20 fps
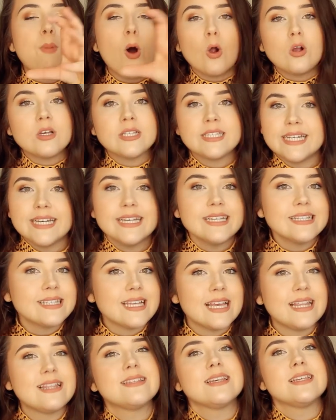boxes
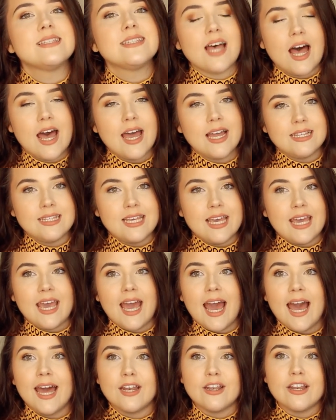in society
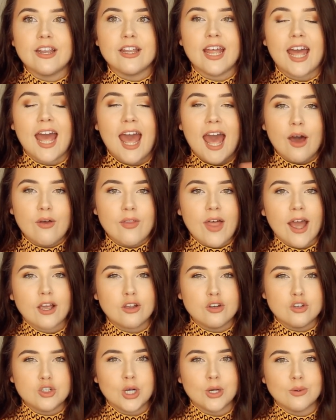and how that
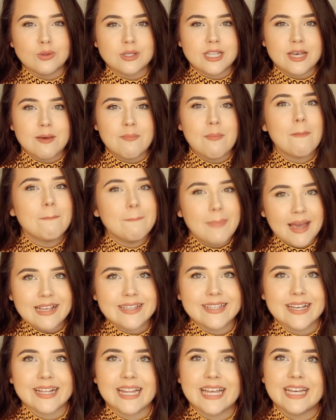controls them,
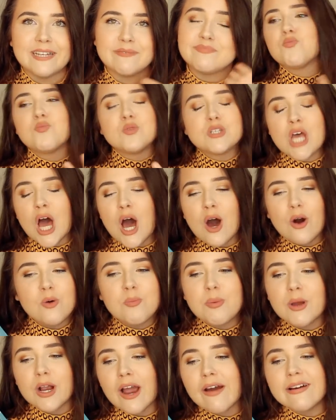basically. It was a whole
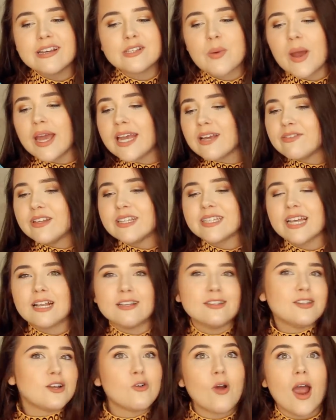book I was waiting for this
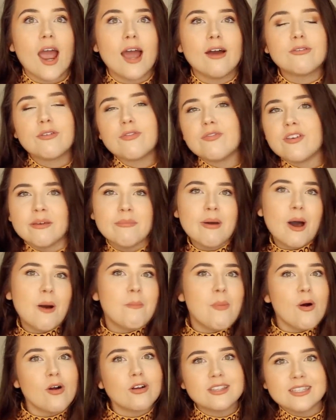underground female
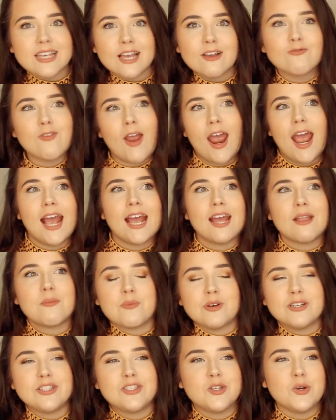boxing ring in
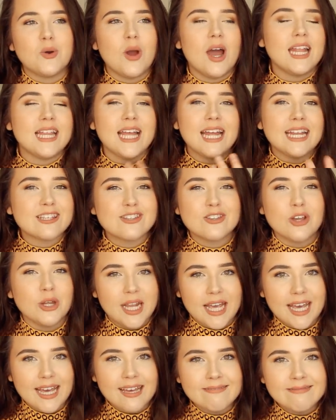Bristol, and that's not
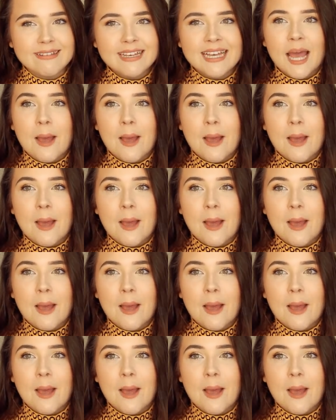it,